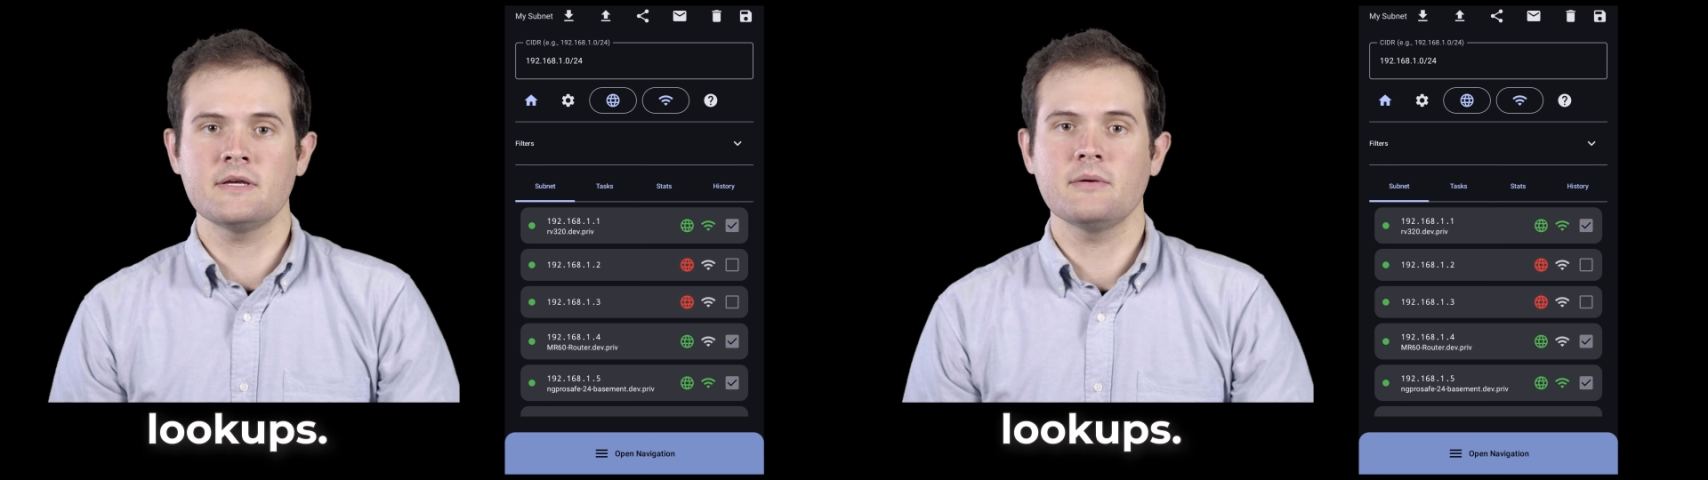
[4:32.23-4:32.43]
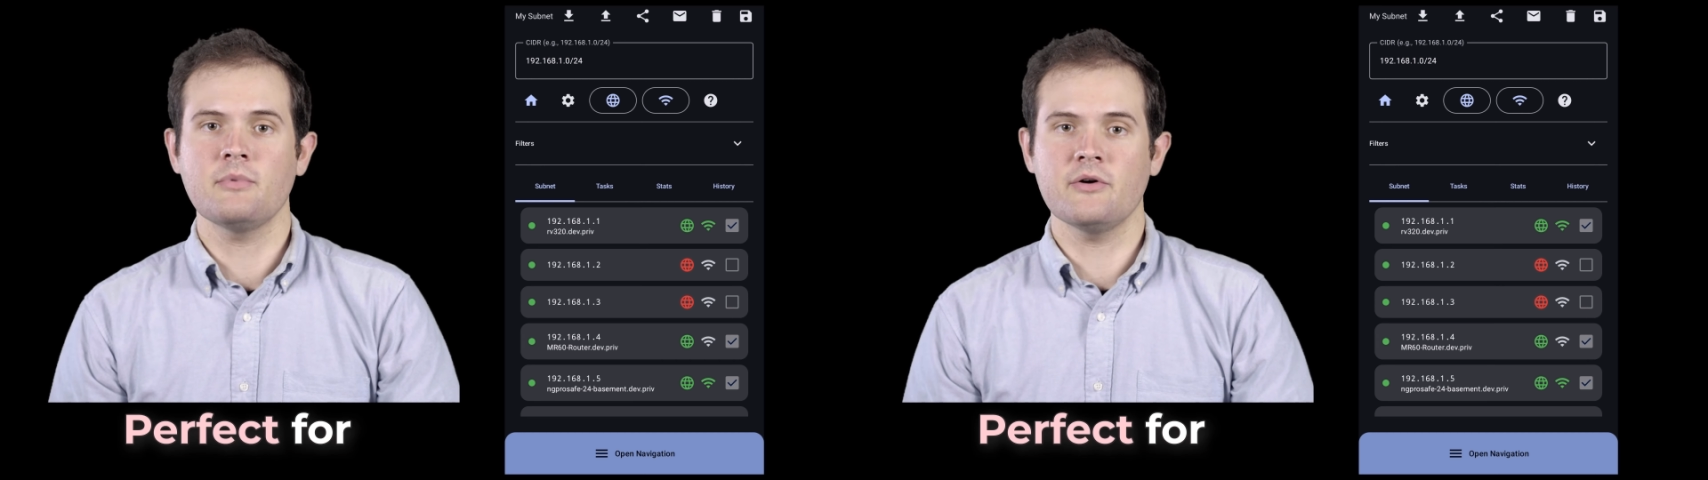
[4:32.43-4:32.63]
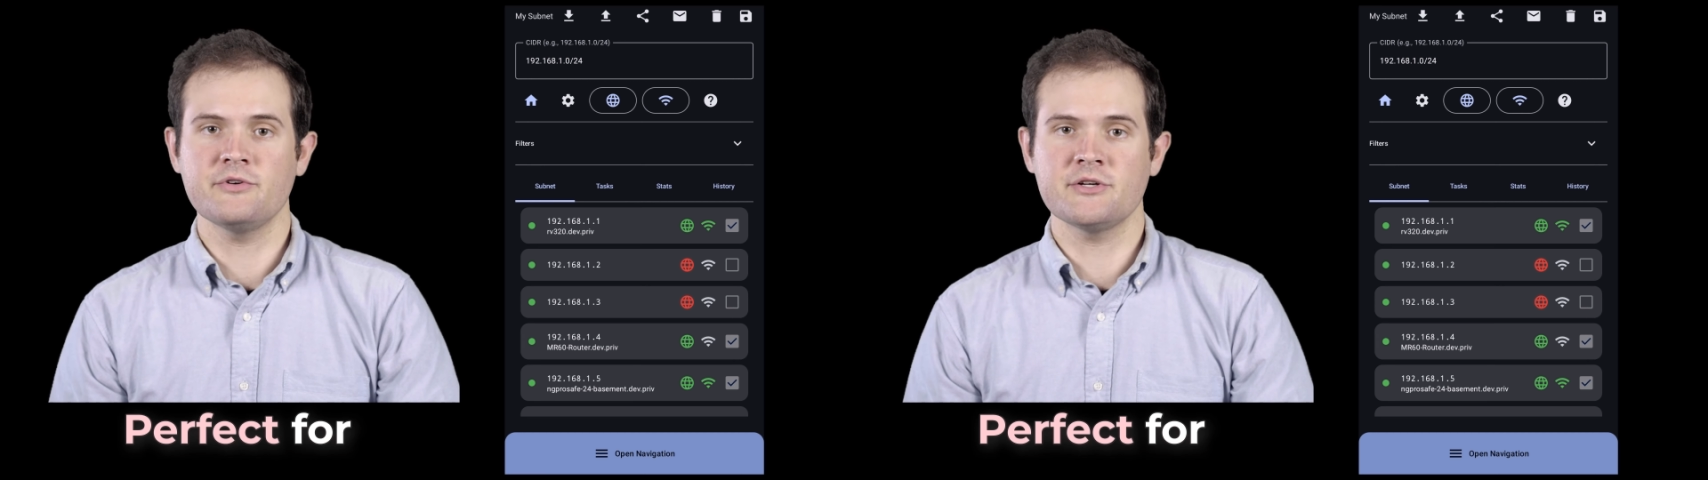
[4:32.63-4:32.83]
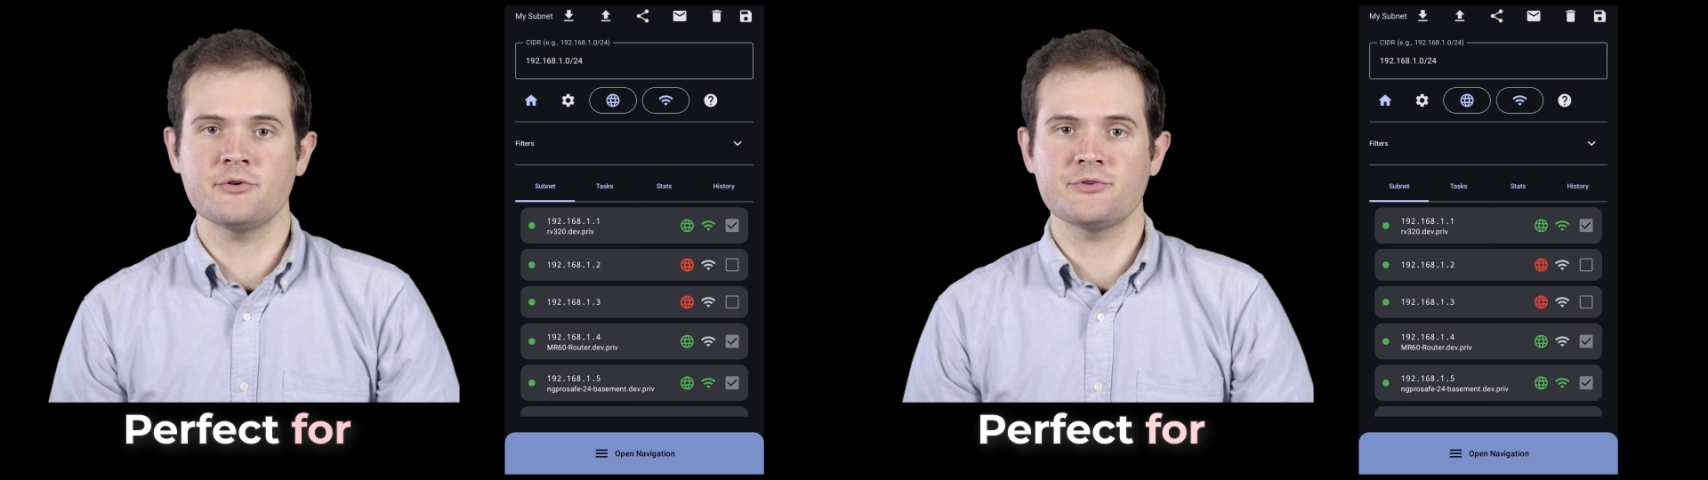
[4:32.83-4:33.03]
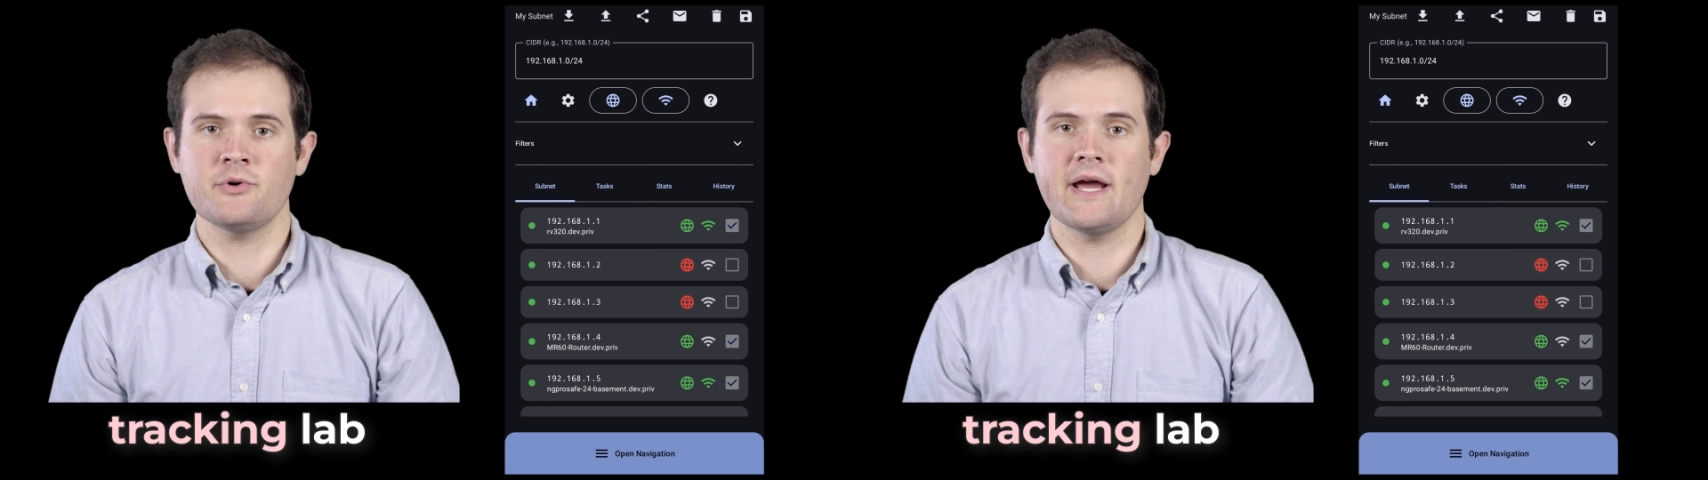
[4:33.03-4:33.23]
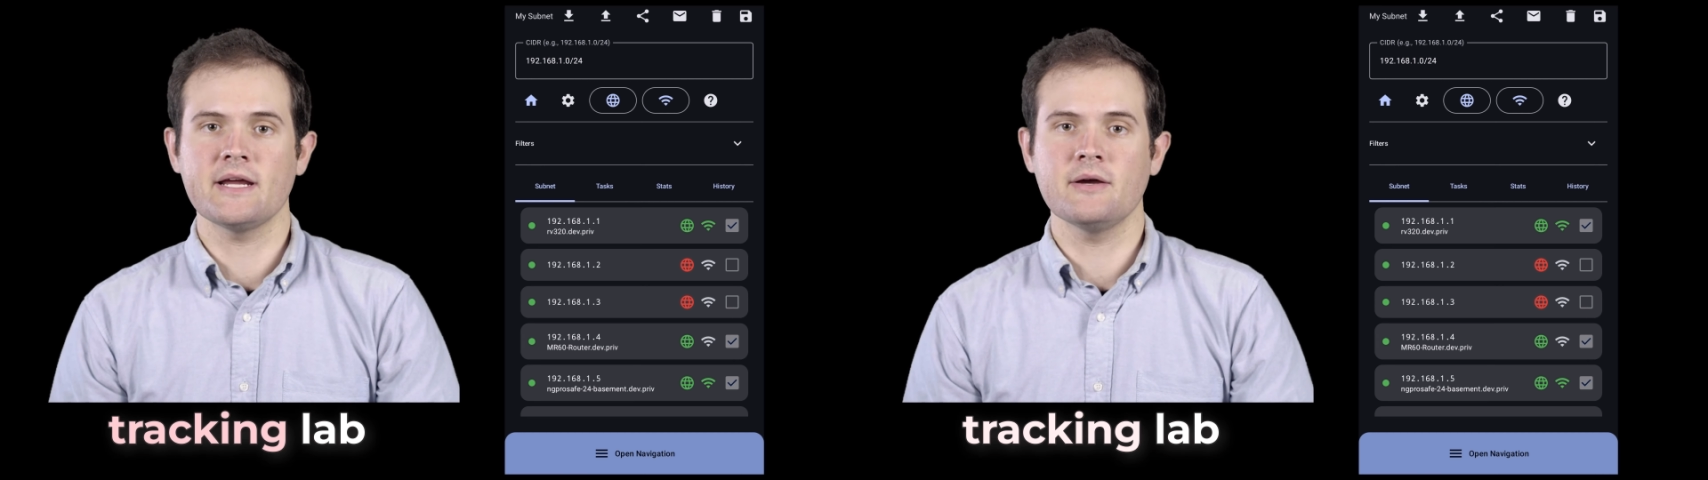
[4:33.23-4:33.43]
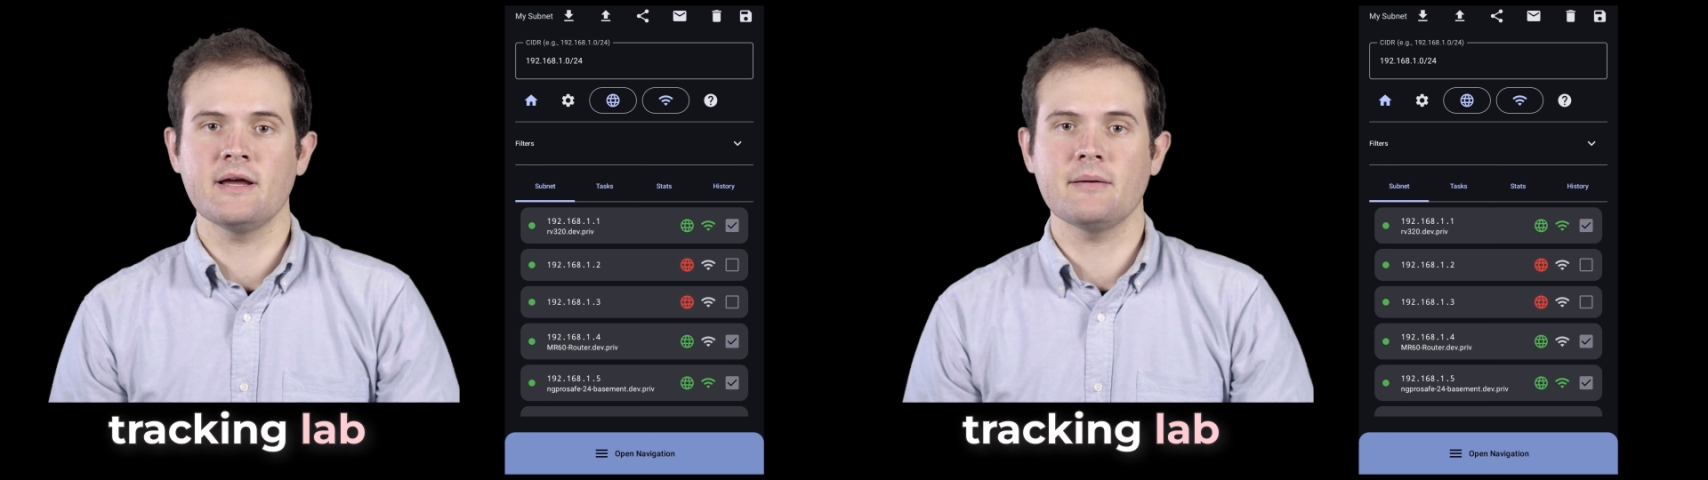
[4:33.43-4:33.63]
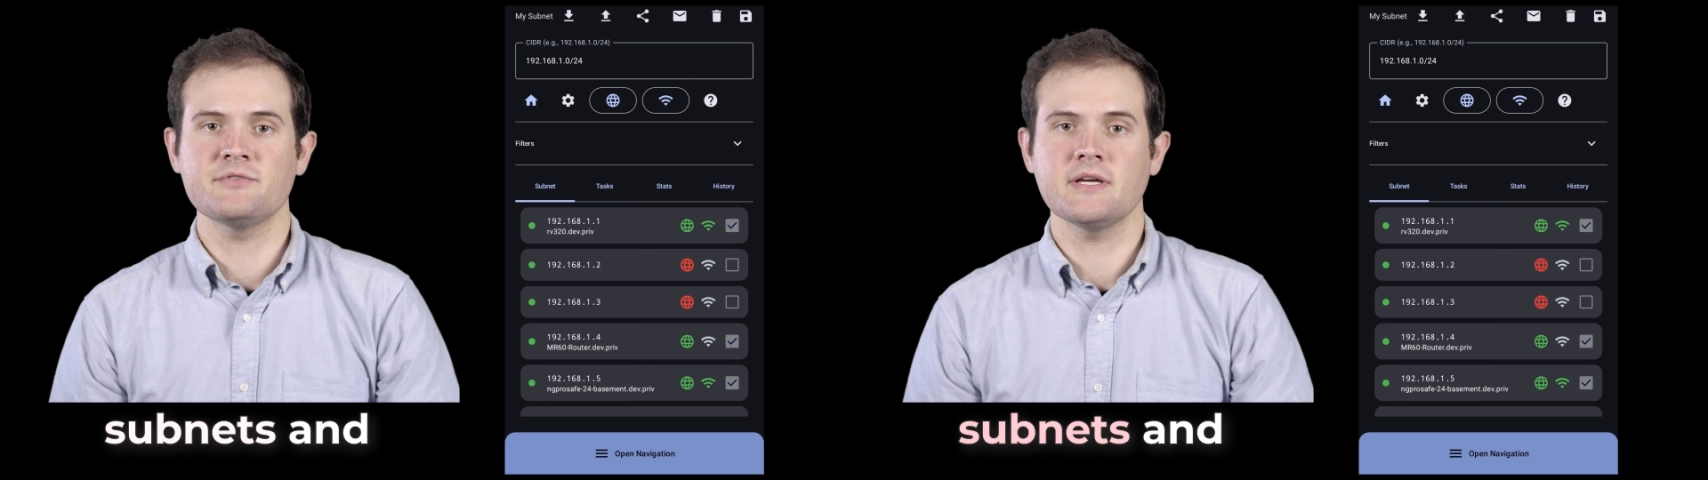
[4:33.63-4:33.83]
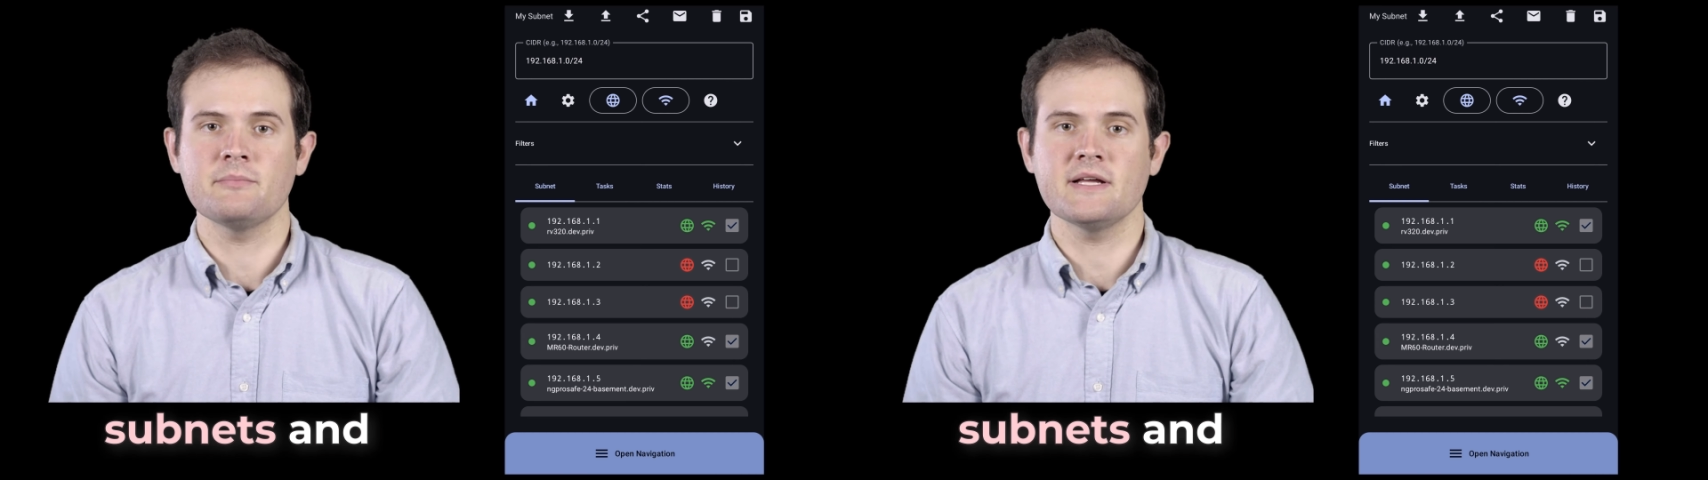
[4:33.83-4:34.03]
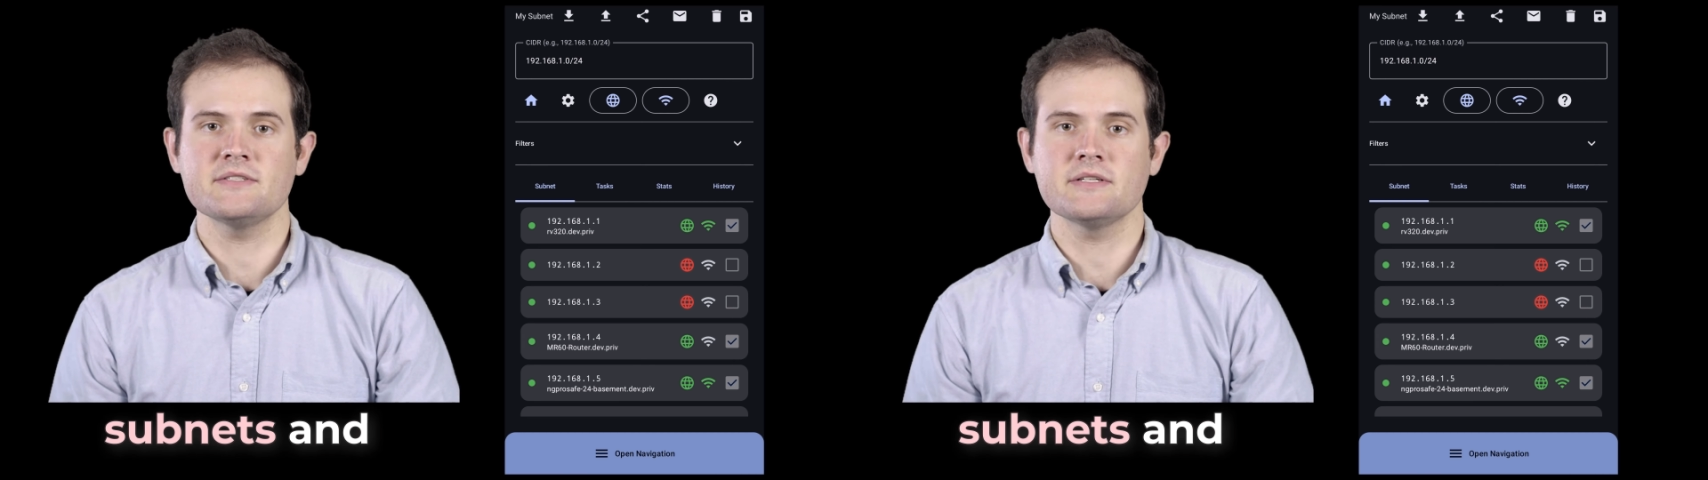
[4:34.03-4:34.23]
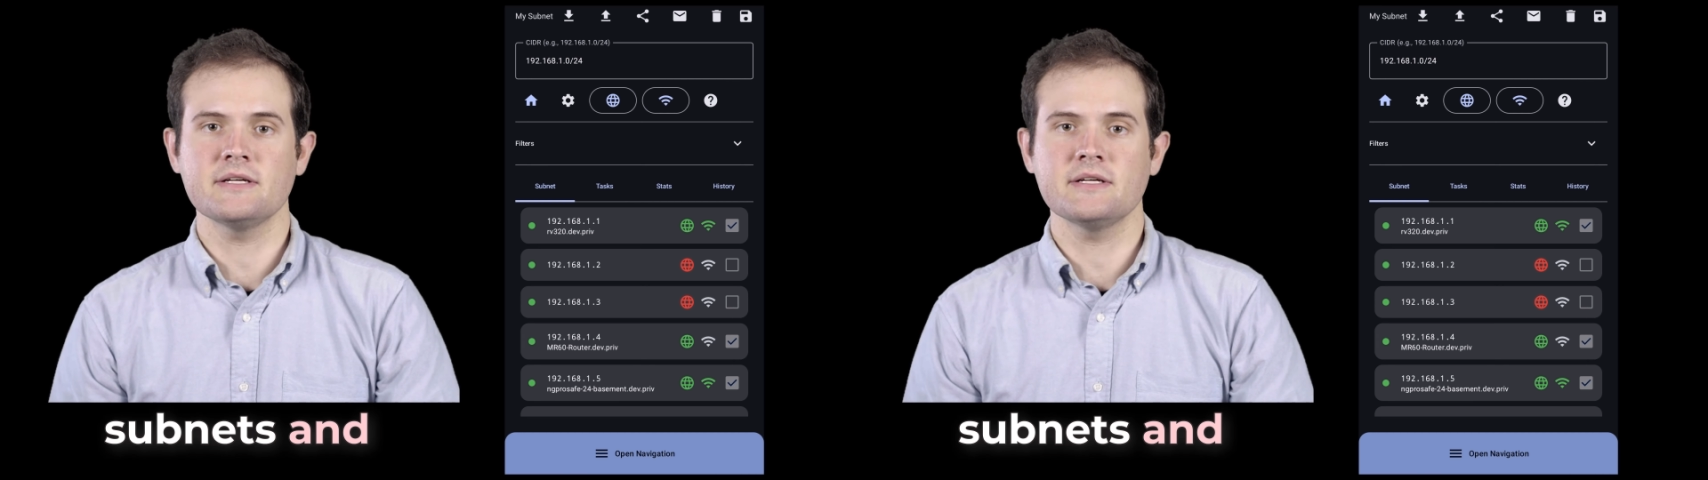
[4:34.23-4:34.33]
Perfect for tracking lab subnets